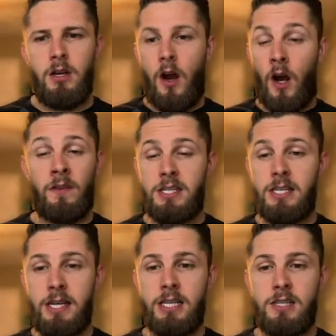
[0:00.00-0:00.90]
On the
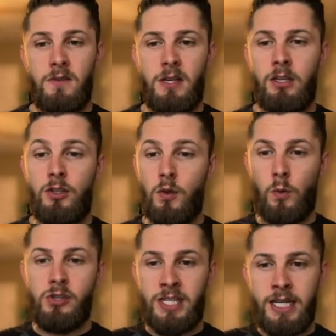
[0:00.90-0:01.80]
CSV, you
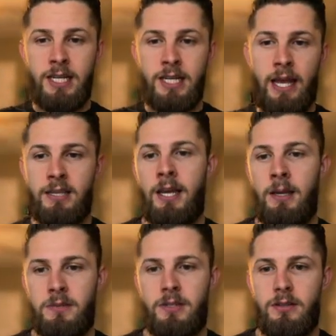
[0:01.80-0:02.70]
will see NAICS
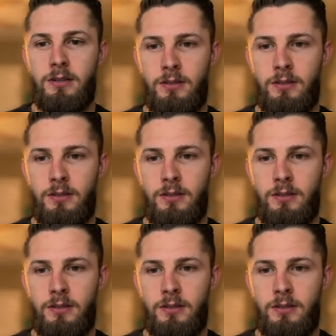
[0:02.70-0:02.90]
names.